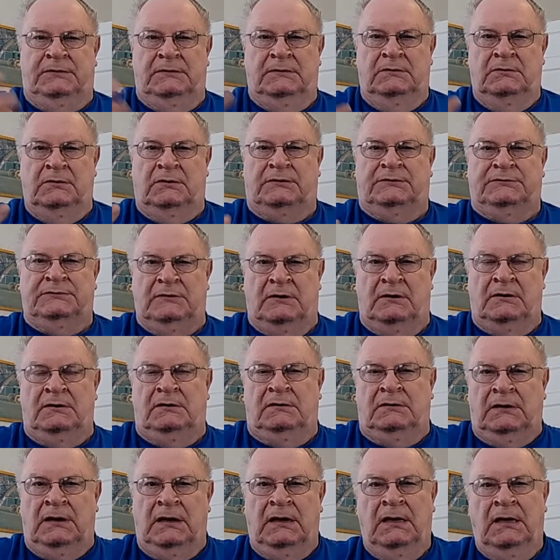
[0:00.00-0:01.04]
hooks on it.
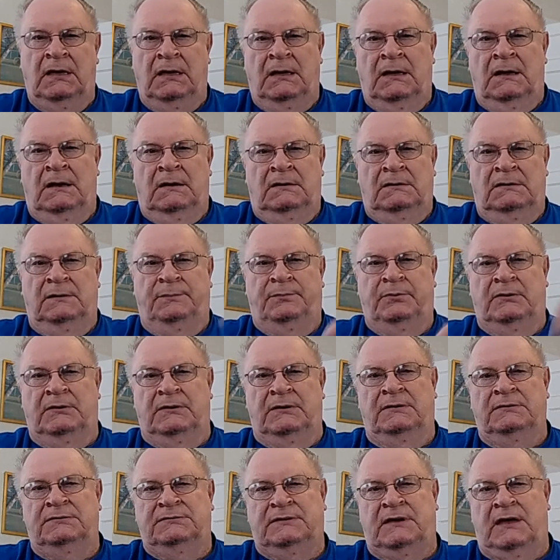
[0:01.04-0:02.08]
You put
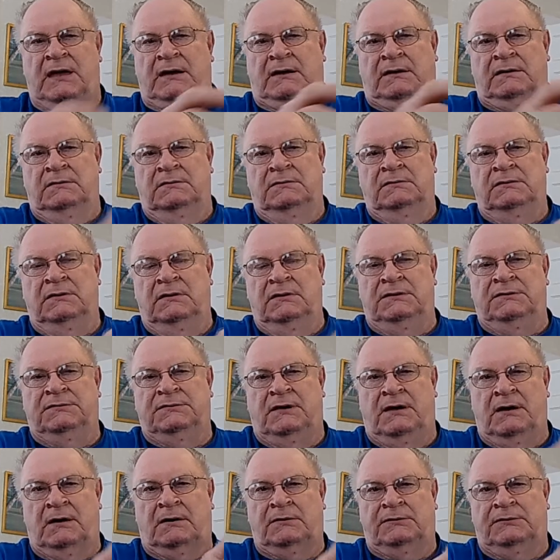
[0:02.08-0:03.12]
a gunny
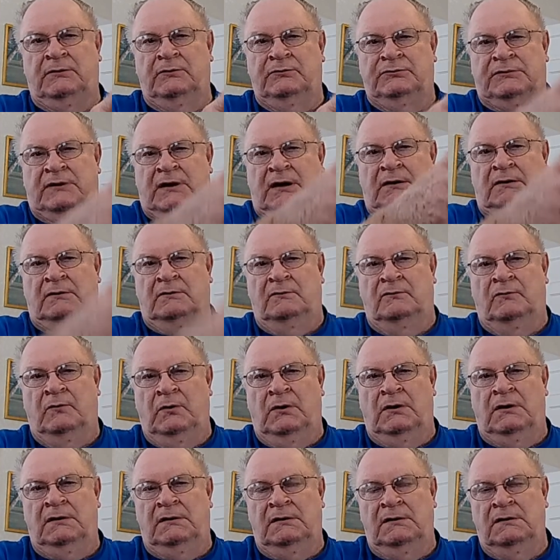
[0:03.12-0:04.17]
sack, toe sack on
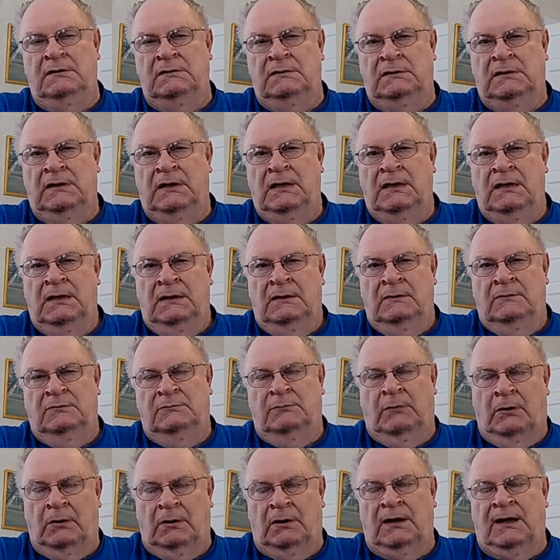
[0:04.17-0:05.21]
one,
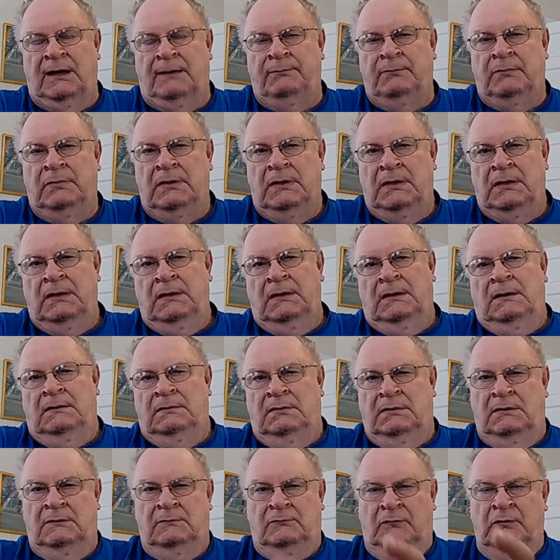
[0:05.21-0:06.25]
burlap,
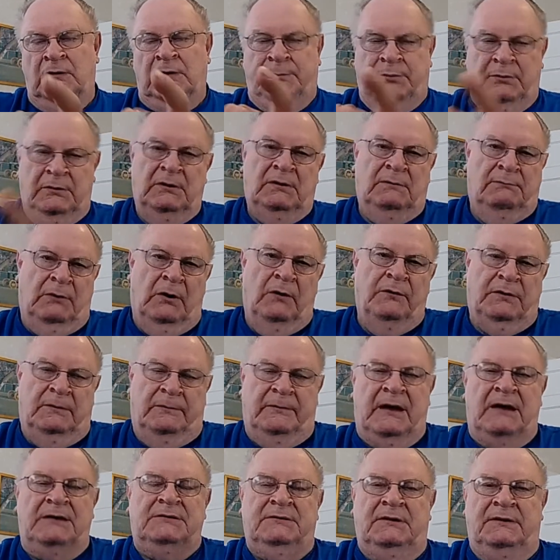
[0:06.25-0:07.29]
and then when you put it on both of them,
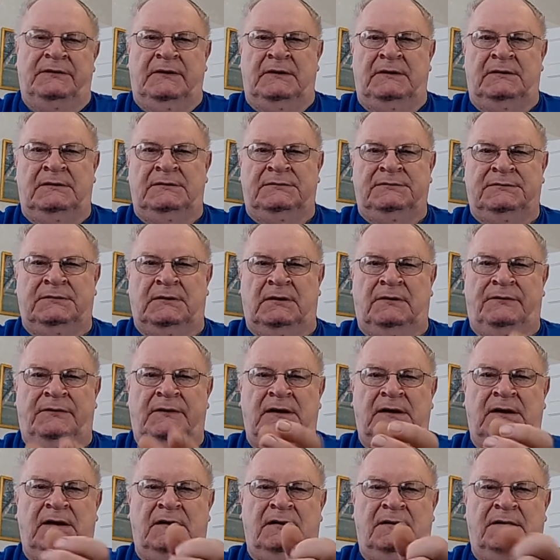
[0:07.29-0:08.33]
actually, then this
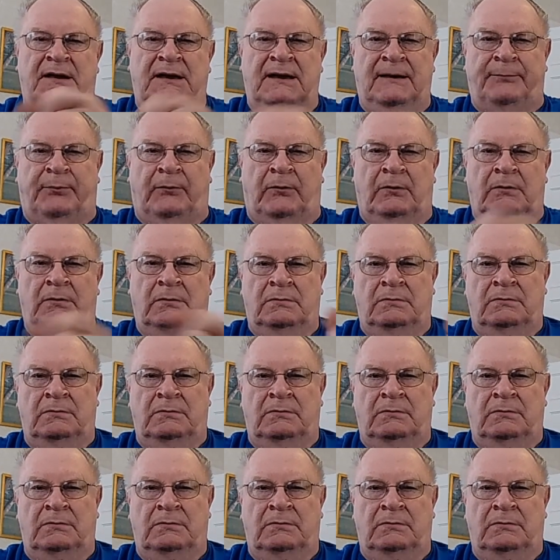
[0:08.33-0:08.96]
thing had a damper.